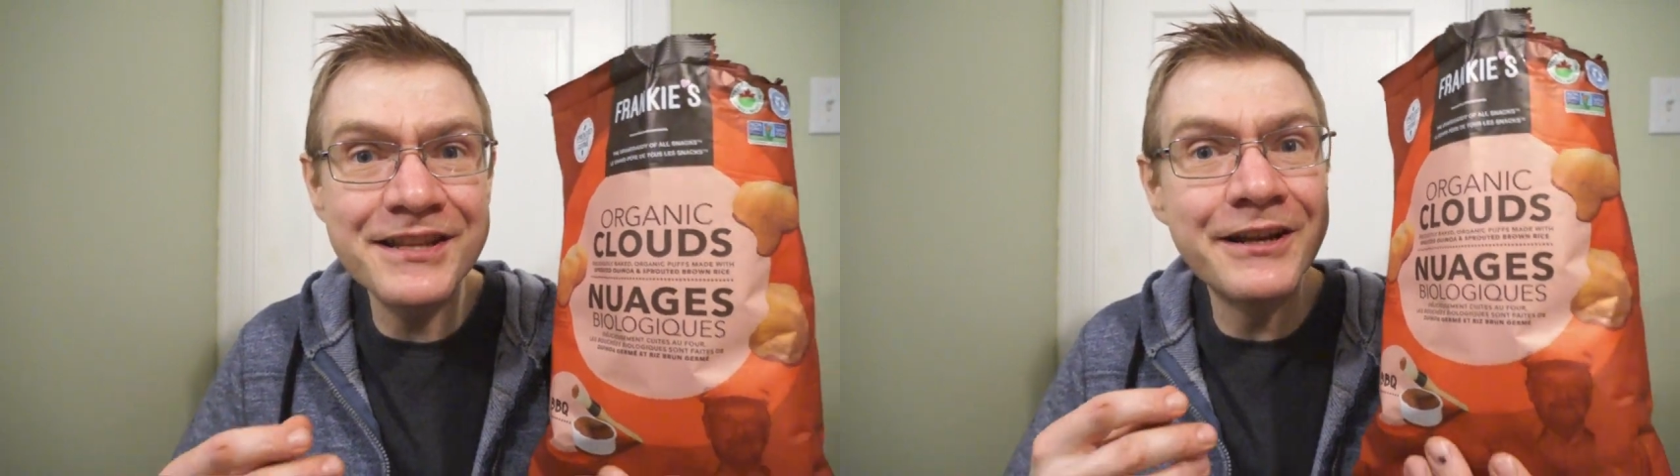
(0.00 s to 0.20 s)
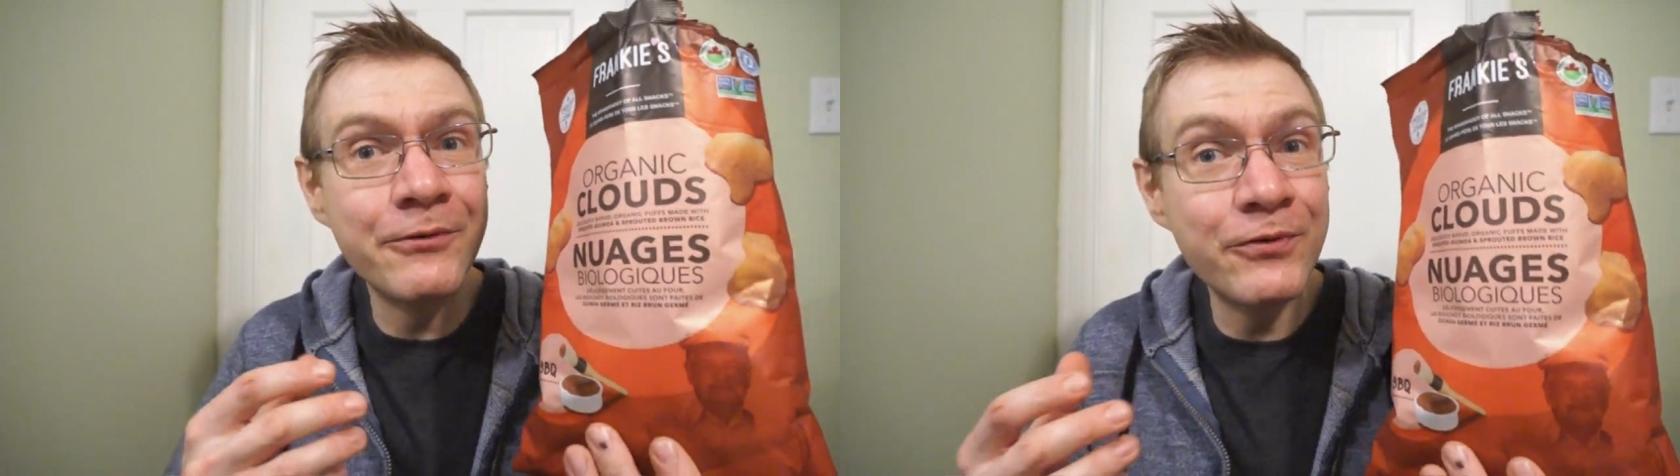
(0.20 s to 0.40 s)

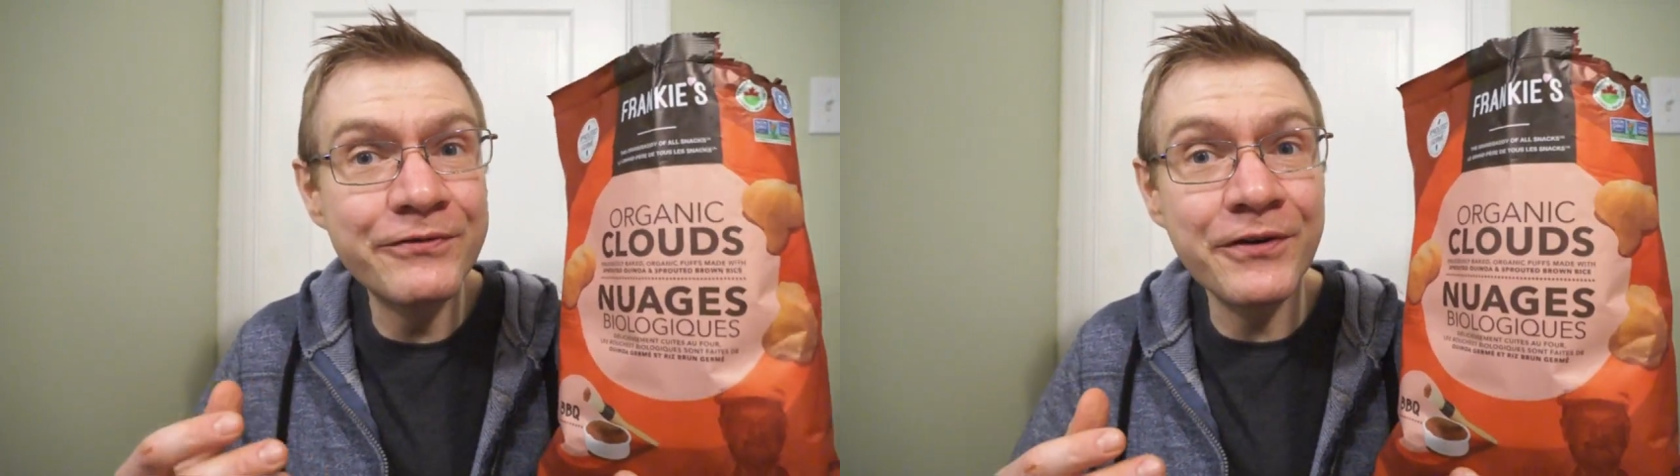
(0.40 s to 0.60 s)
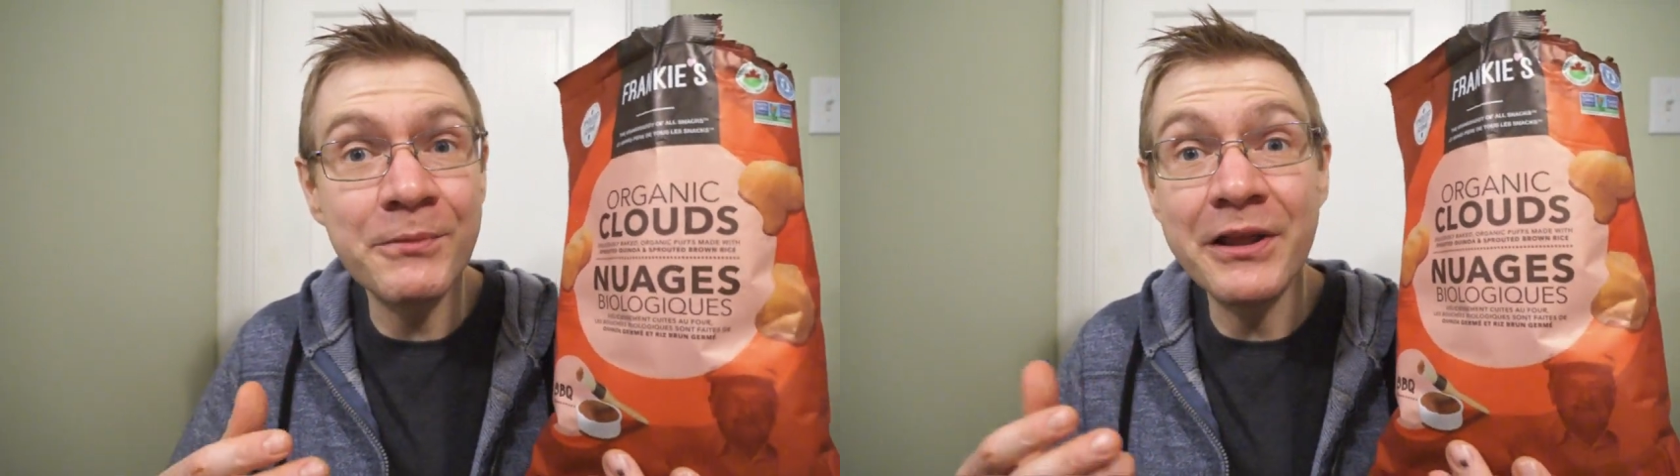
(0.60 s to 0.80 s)
than I
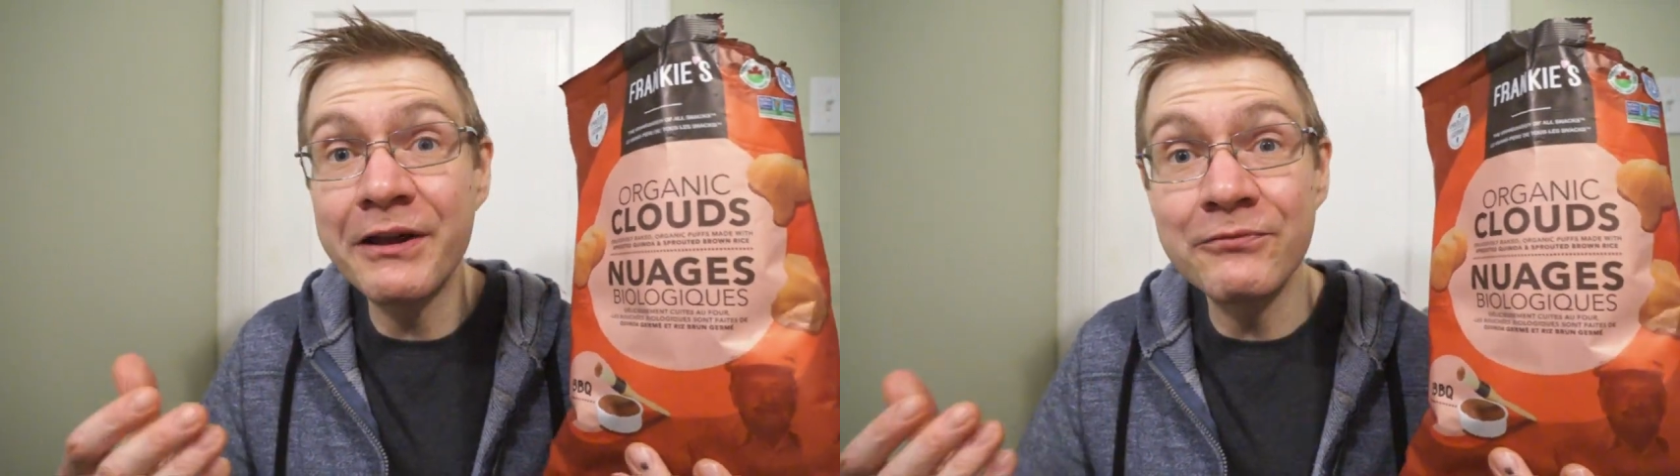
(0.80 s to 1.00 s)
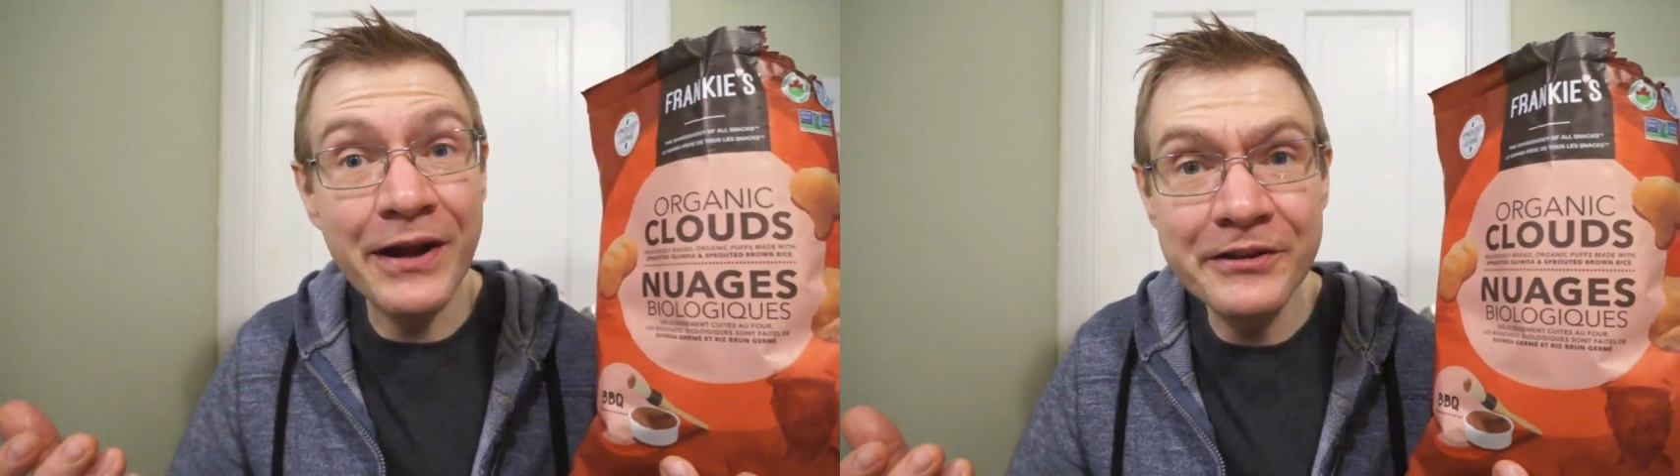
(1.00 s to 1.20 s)
would from like
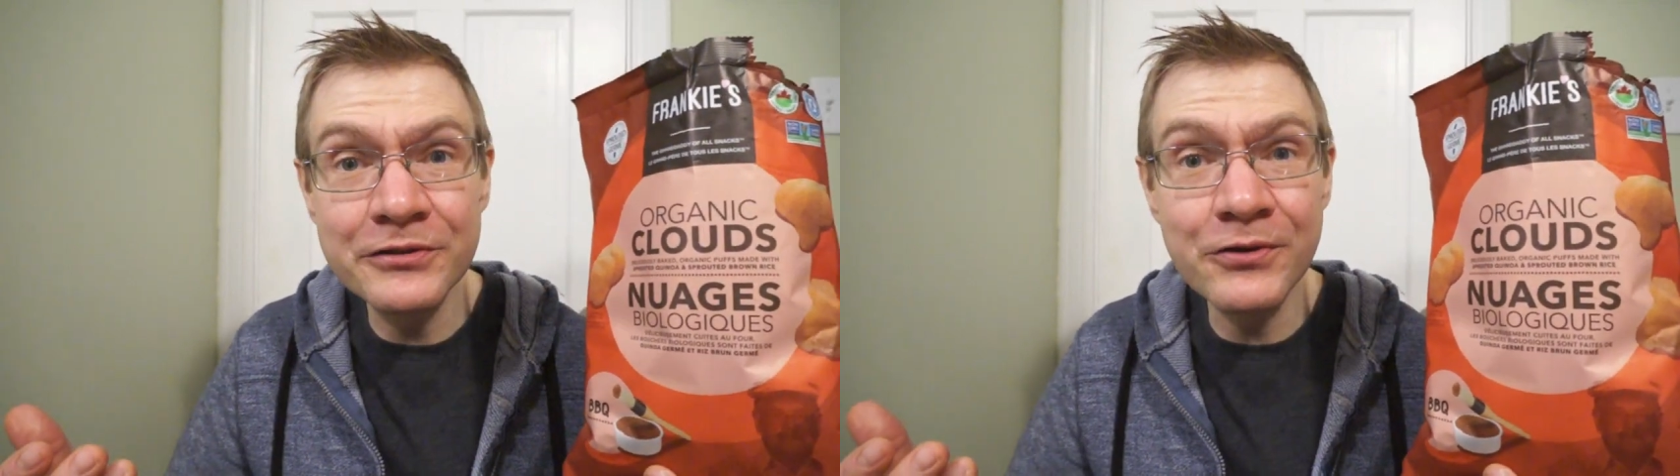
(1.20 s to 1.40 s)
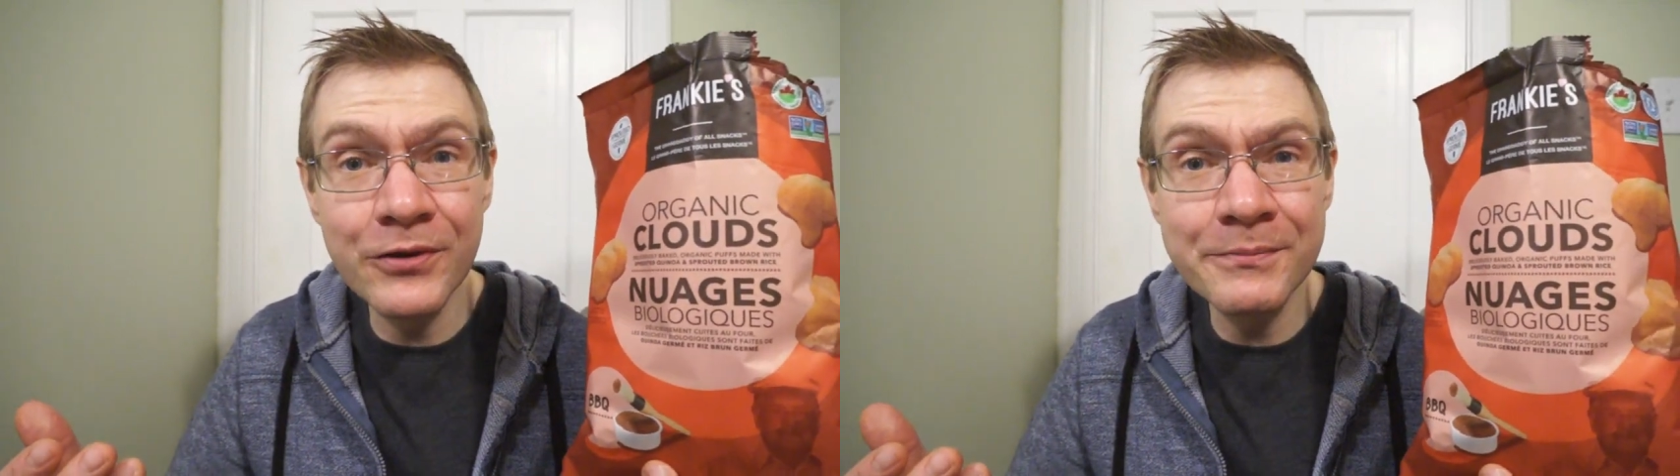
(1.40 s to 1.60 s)
a
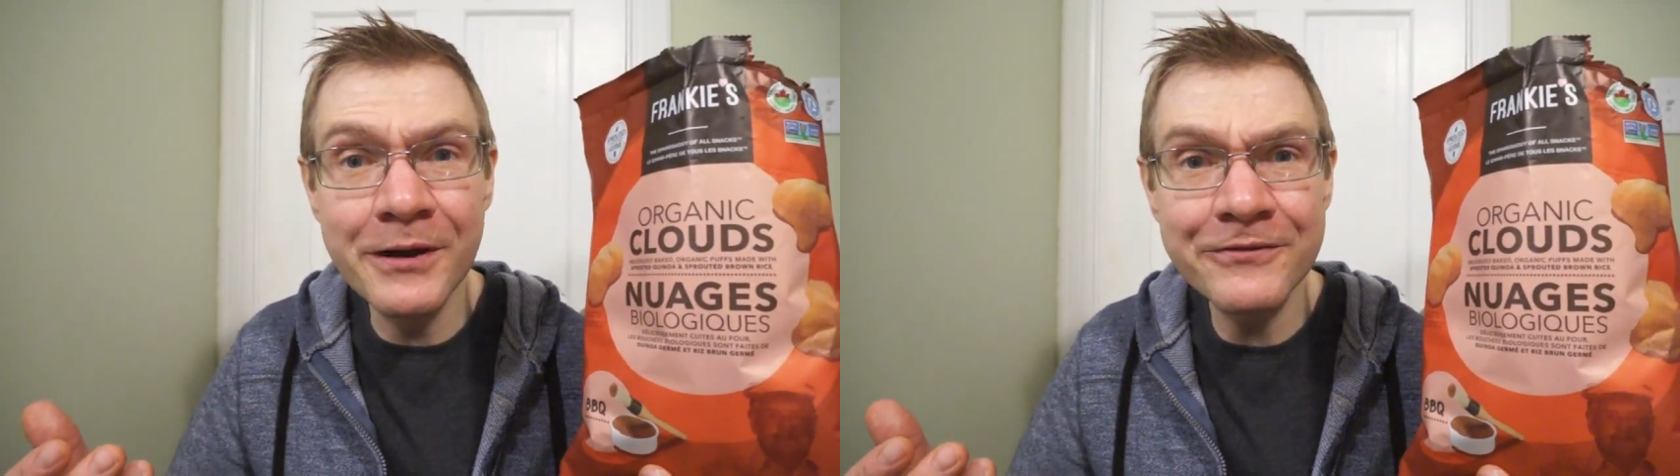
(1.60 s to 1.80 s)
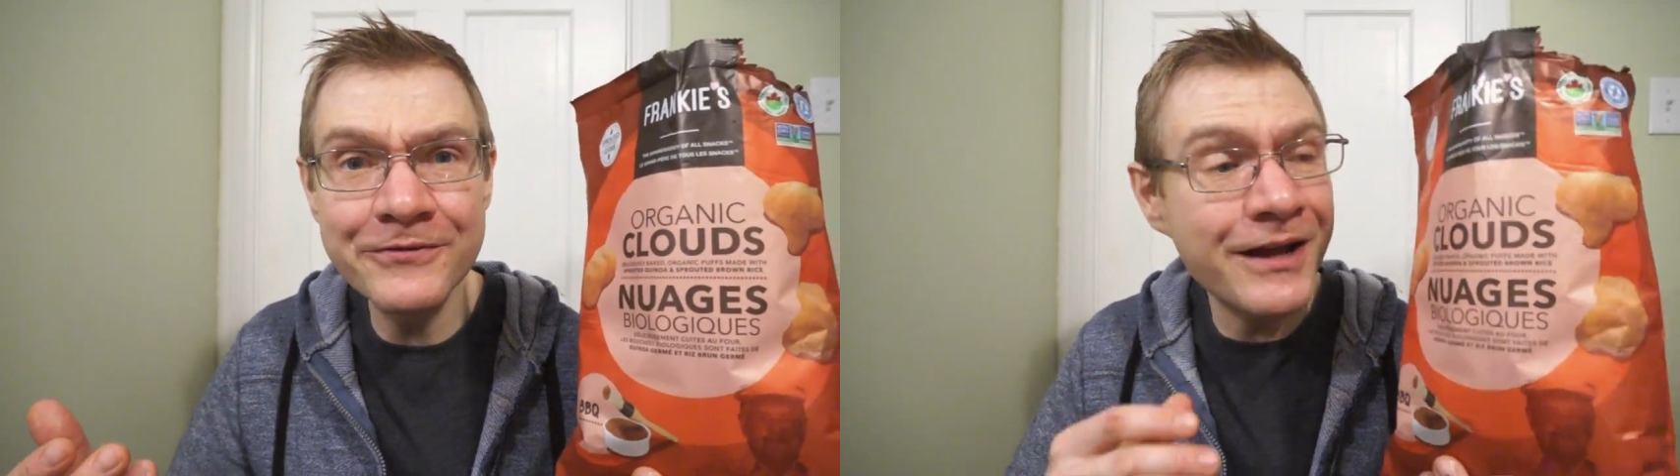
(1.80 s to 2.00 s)
regular corn puff.